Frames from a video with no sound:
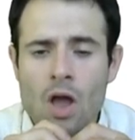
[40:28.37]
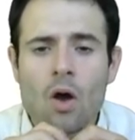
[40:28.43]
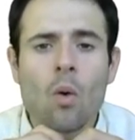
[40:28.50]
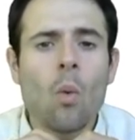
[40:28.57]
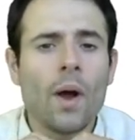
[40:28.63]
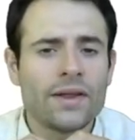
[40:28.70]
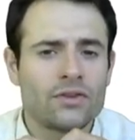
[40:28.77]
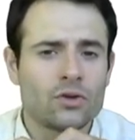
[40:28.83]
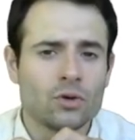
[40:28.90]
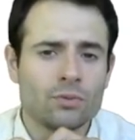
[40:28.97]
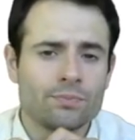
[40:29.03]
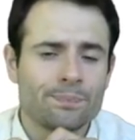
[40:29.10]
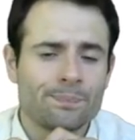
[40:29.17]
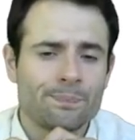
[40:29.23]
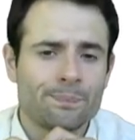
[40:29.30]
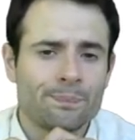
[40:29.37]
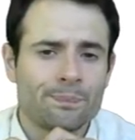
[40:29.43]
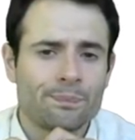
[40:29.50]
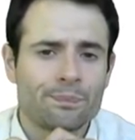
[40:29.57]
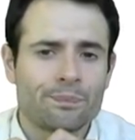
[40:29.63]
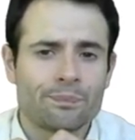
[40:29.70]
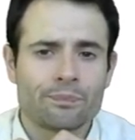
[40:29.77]
Why two?
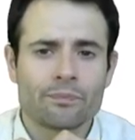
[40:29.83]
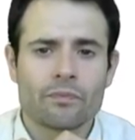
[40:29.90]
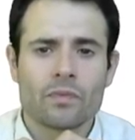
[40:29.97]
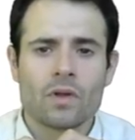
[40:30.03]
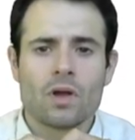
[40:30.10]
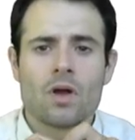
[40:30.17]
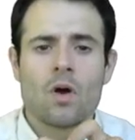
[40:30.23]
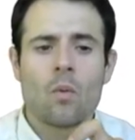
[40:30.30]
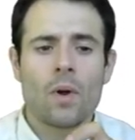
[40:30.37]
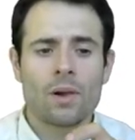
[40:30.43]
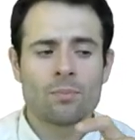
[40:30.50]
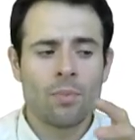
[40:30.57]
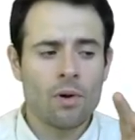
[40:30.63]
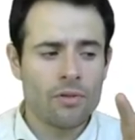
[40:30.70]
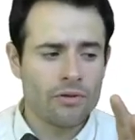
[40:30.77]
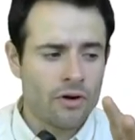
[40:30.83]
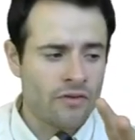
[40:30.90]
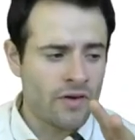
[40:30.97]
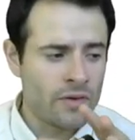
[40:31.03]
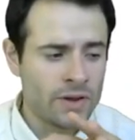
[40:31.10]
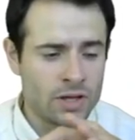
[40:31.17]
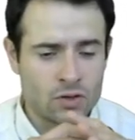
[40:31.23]
Well, both are
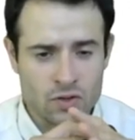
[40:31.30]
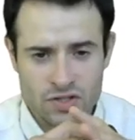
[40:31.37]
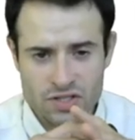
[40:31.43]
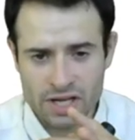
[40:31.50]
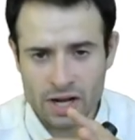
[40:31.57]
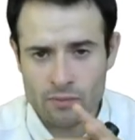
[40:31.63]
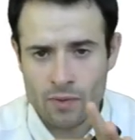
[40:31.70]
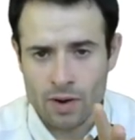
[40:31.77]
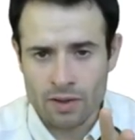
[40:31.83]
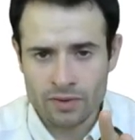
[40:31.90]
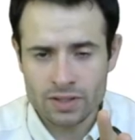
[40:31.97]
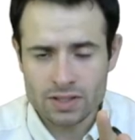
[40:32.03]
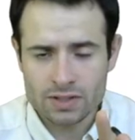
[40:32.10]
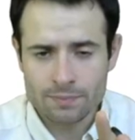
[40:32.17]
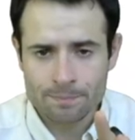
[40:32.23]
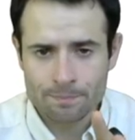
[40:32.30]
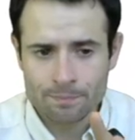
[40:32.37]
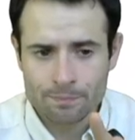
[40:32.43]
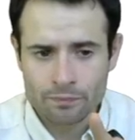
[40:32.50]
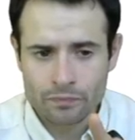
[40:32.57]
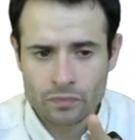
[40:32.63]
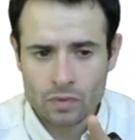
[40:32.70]
very interesting and relevant.
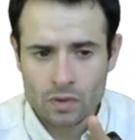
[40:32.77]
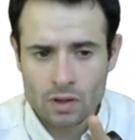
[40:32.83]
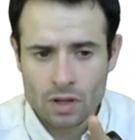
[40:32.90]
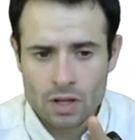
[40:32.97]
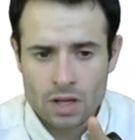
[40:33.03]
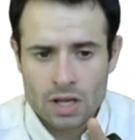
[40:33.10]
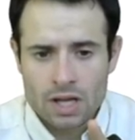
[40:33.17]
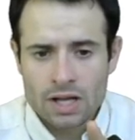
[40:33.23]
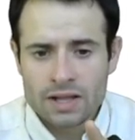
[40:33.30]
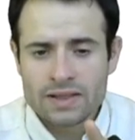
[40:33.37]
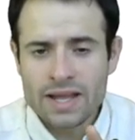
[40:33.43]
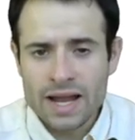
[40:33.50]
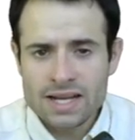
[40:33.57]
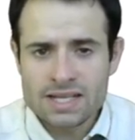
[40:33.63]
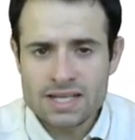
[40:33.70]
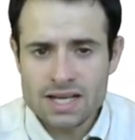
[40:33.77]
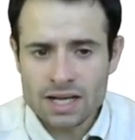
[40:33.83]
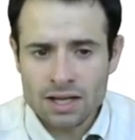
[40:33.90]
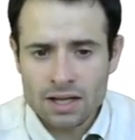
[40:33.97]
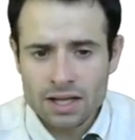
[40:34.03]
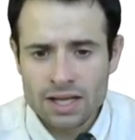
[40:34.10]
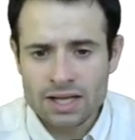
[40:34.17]
The
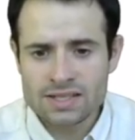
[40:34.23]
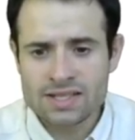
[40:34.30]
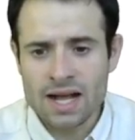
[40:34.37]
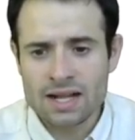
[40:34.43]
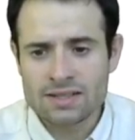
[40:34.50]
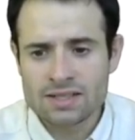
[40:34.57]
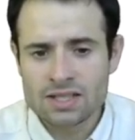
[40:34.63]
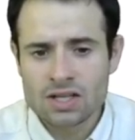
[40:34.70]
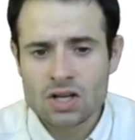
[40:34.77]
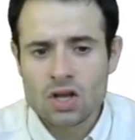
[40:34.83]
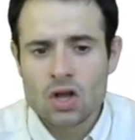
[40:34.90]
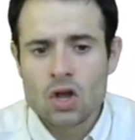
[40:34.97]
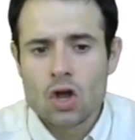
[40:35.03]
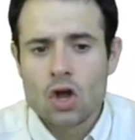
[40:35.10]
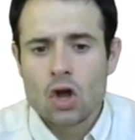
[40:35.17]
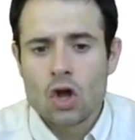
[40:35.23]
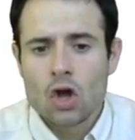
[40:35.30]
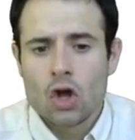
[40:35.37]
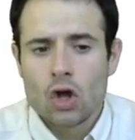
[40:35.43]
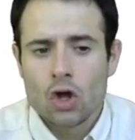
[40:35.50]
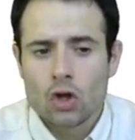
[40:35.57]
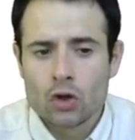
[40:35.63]
idea is that
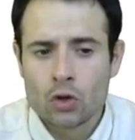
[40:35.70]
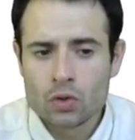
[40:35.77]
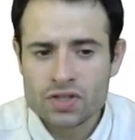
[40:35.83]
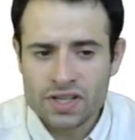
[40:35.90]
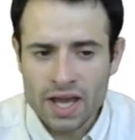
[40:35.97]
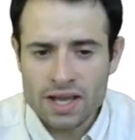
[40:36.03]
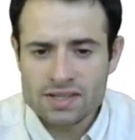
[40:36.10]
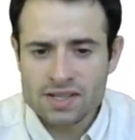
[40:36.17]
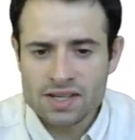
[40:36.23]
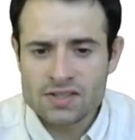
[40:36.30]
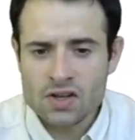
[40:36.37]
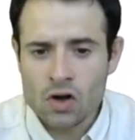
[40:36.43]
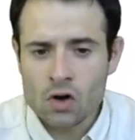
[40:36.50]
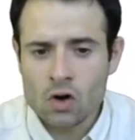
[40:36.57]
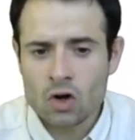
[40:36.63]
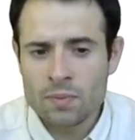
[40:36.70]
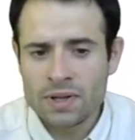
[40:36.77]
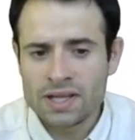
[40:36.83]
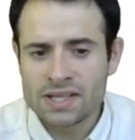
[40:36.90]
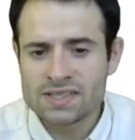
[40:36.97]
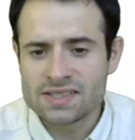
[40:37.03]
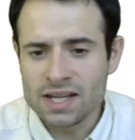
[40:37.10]
those cases are going to be
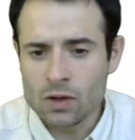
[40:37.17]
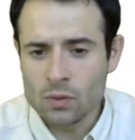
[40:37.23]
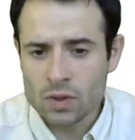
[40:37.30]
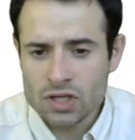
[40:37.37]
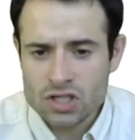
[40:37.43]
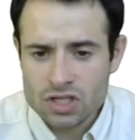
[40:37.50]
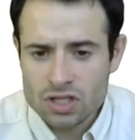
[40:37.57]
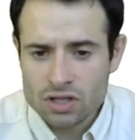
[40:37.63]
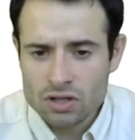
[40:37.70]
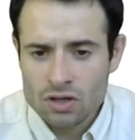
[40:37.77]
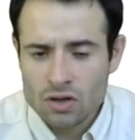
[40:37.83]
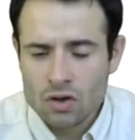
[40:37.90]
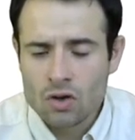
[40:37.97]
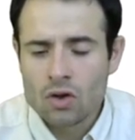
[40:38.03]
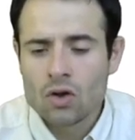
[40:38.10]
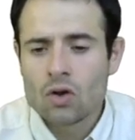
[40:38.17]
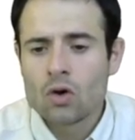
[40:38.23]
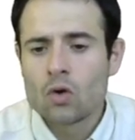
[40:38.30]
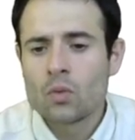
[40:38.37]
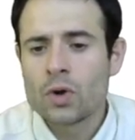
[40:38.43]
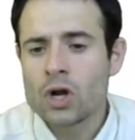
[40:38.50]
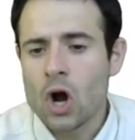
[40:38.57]
distinguished
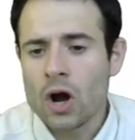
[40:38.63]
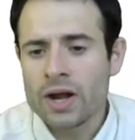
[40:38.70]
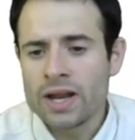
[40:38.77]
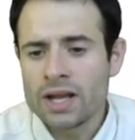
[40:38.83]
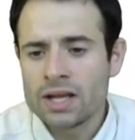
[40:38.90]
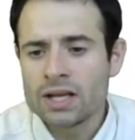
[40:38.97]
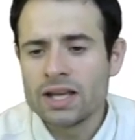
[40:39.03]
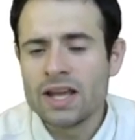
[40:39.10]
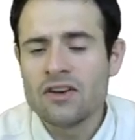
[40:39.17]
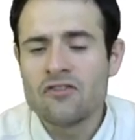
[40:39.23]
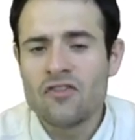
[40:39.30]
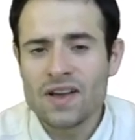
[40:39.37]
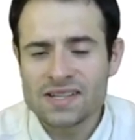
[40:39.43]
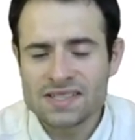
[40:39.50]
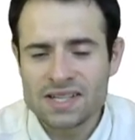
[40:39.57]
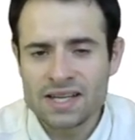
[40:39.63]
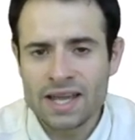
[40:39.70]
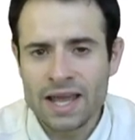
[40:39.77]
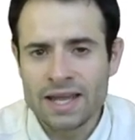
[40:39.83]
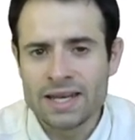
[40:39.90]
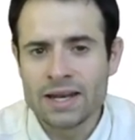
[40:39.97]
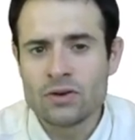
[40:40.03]
regarding investing
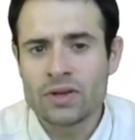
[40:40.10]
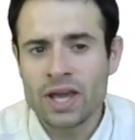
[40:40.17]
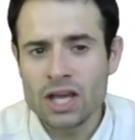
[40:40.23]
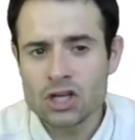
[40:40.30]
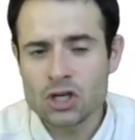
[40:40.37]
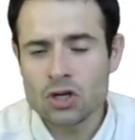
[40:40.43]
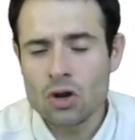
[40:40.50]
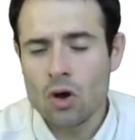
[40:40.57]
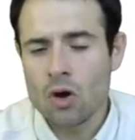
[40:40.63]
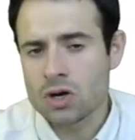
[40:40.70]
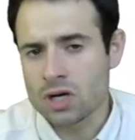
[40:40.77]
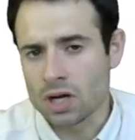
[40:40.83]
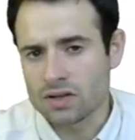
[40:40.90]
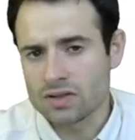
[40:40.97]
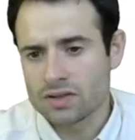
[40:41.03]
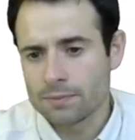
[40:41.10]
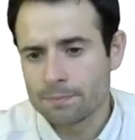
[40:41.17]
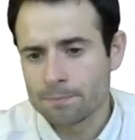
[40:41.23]
in education or not.